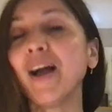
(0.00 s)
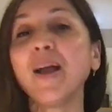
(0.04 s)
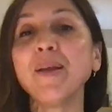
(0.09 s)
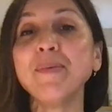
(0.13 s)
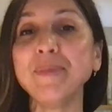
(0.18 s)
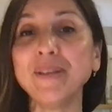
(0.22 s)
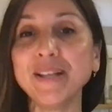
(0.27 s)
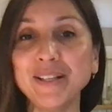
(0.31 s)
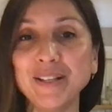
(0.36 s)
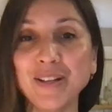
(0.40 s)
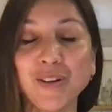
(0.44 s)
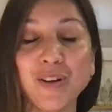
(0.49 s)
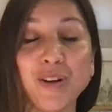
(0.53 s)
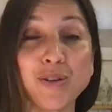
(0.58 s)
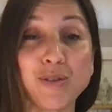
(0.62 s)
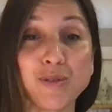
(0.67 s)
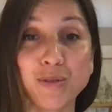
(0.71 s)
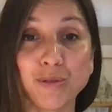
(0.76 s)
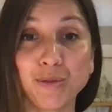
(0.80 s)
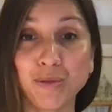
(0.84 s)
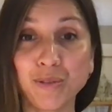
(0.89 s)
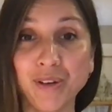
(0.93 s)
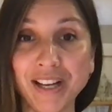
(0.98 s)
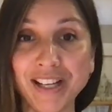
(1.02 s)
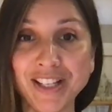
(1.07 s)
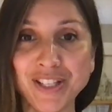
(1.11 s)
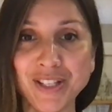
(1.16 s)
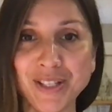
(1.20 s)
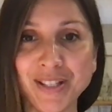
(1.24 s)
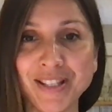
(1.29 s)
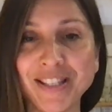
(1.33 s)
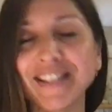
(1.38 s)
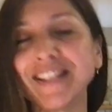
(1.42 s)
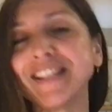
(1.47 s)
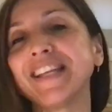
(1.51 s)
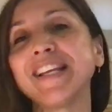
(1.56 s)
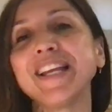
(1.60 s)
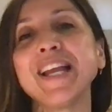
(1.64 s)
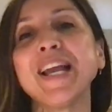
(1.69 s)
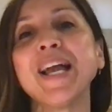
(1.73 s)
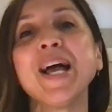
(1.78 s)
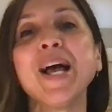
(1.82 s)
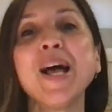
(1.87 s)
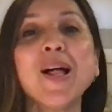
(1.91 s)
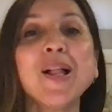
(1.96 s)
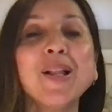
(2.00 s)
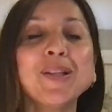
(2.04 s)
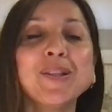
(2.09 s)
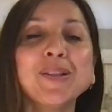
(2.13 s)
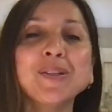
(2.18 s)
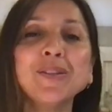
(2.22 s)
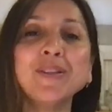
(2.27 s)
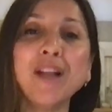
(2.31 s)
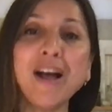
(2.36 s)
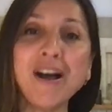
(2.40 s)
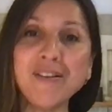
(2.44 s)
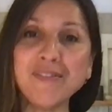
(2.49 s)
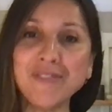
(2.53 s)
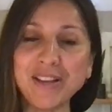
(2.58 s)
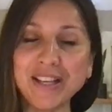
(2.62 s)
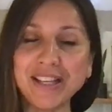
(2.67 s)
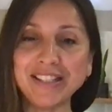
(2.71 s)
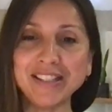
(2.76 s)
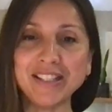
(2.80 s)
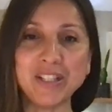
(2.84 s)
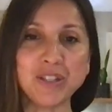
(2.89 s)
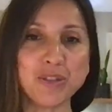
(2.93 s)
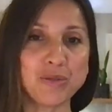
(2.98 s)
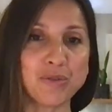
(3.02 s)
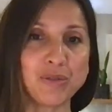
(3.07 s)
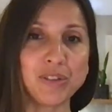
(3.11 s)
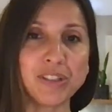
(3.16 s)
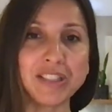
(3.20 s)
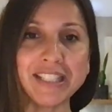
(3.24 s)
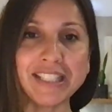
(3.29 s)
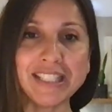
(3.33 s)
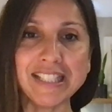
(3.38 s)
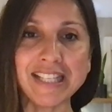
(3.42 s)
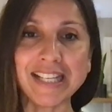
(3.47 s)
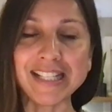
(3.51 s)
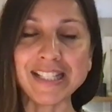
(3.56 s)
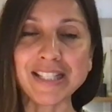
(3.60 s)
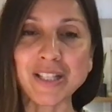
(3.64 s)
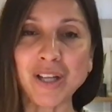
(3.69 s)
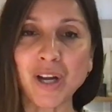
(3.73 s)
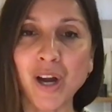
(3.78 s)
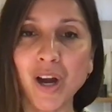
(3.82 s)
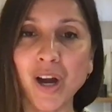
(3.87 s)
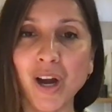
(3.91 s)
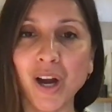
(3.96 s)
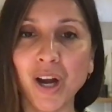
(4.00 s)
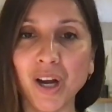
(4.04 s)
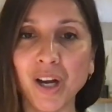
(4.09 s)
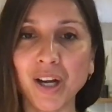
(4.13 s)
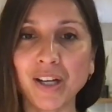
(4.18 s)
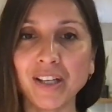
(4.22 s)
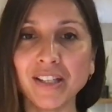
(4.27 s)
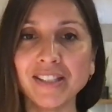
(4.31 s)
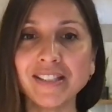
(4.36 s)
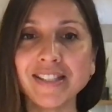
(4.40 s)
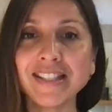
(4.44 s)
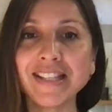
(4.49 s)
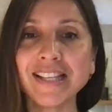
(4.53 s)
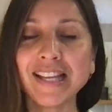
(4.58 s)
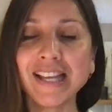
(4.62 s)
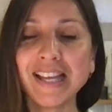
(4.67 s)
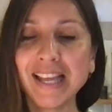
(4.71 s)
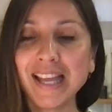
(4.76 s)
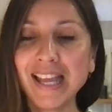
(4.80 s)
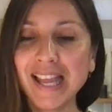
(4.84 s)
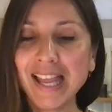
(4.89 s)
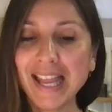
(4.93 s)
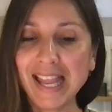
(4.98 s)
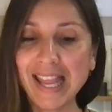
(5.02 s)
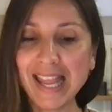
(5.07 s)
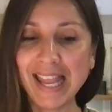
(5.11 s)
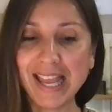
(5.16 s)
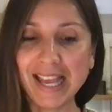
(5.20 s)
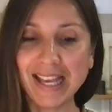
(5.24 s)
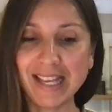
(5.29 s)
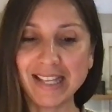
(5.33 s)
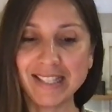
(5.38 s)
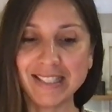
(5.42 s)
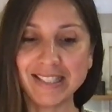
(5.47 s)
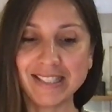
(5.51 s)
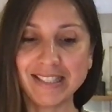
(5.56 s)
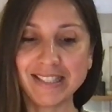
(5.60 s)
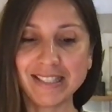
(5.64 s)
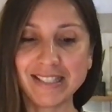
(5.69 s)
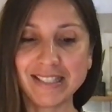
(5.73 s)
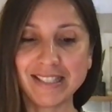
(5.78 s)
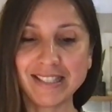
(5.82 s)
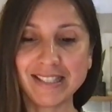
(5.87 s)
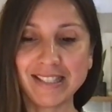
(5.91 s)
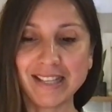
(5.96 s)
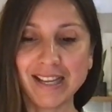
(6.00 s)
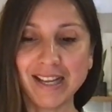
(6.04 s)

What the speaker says: I mean, graciously love it, these really nice cars. And